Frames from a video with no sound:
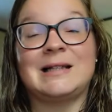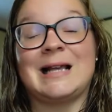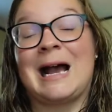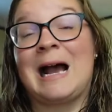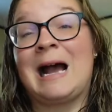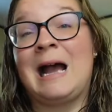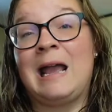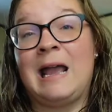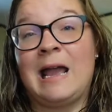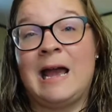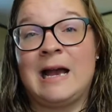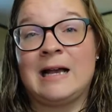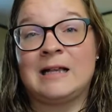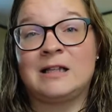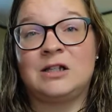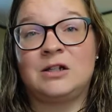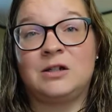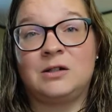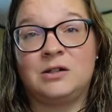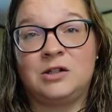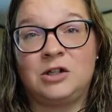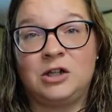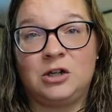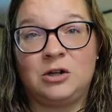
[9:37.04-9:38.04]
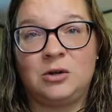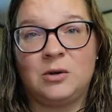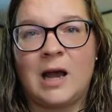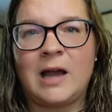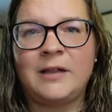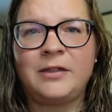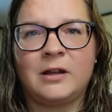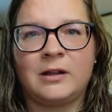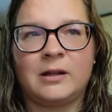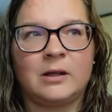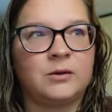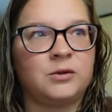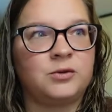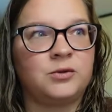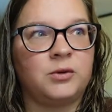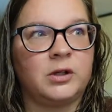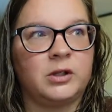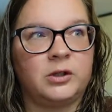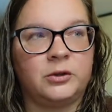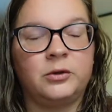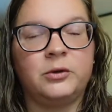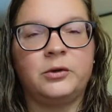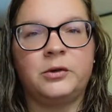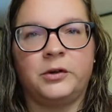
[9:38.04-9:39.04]
I asked too, I thought that was really
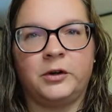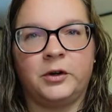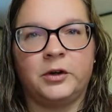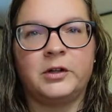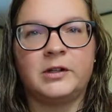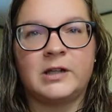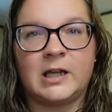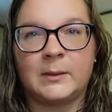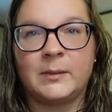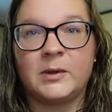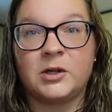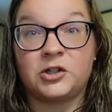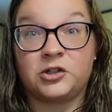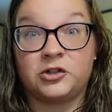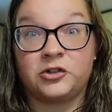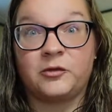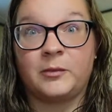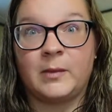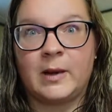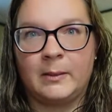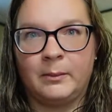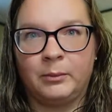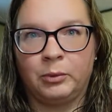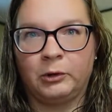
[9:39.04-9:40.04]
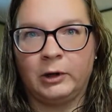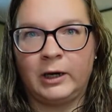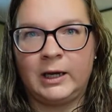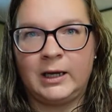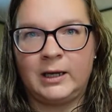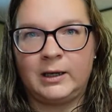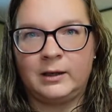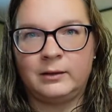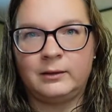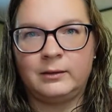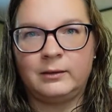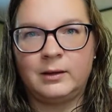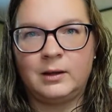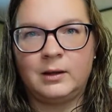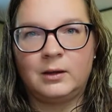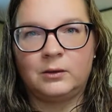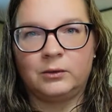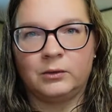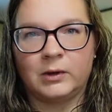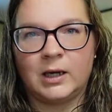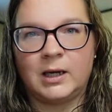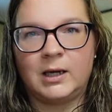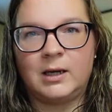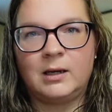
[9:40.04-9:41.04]
cool that they were going to take pictures of my brain,
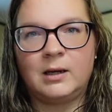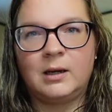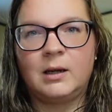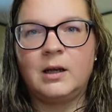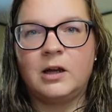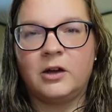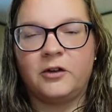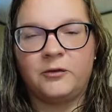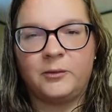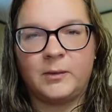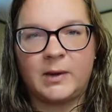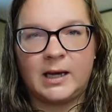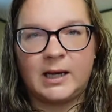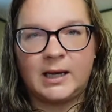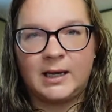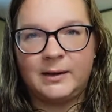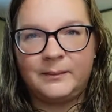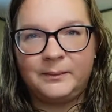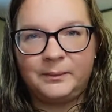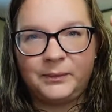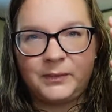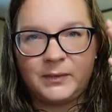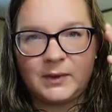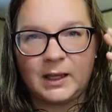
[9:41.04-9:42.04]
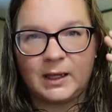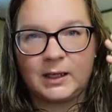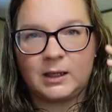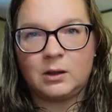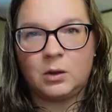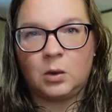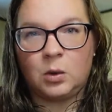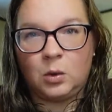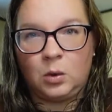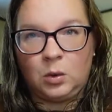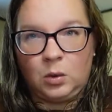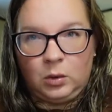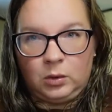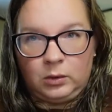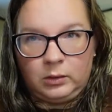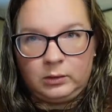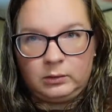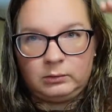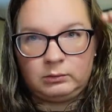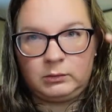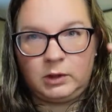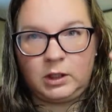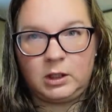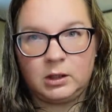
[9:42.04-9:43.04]
right? Of my like whole,
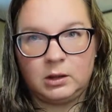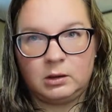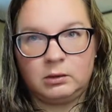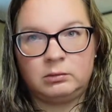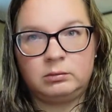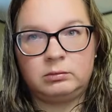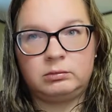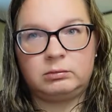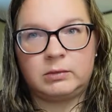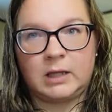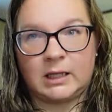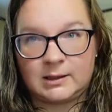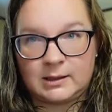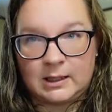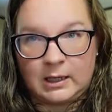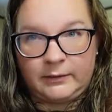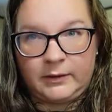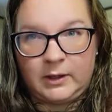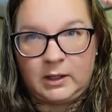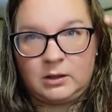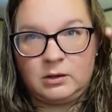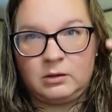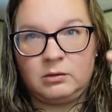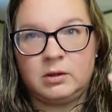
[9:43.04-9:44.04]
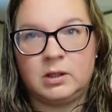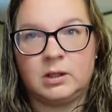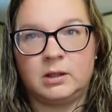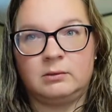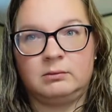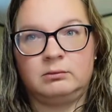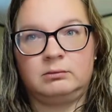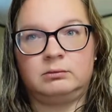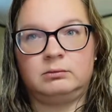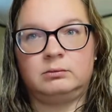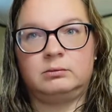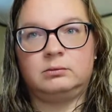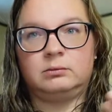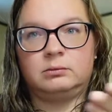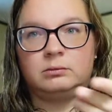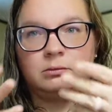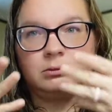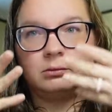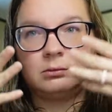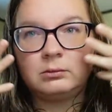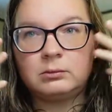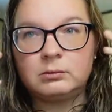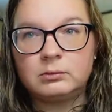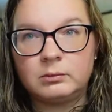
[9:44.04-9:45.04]
that's how they do the
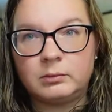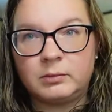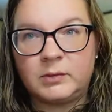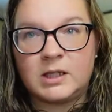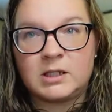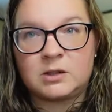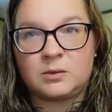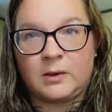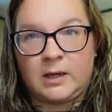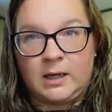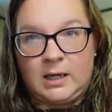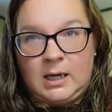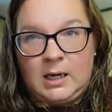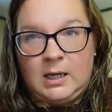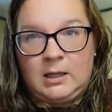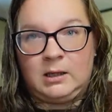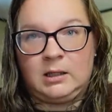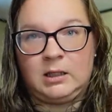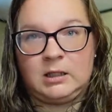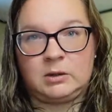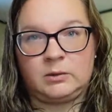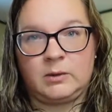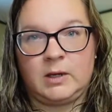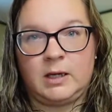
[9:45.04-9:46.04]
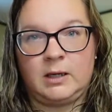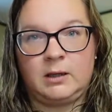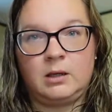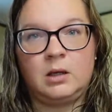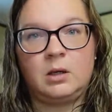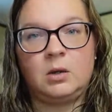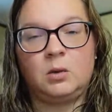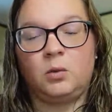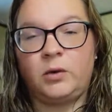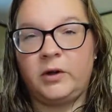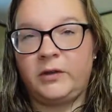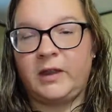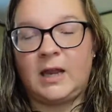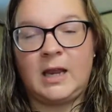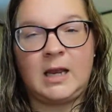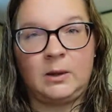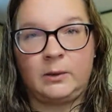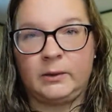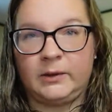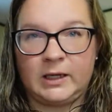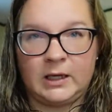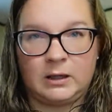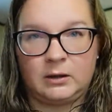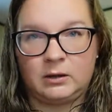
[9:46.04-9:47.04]
this way and this way, with and
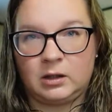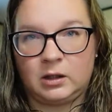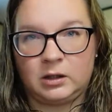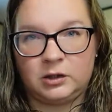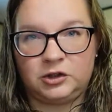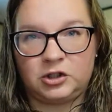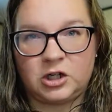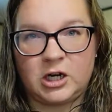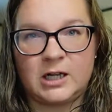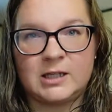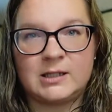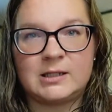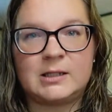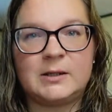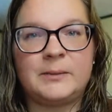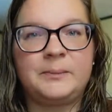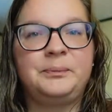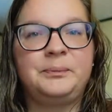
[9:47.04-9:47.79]
without contrast.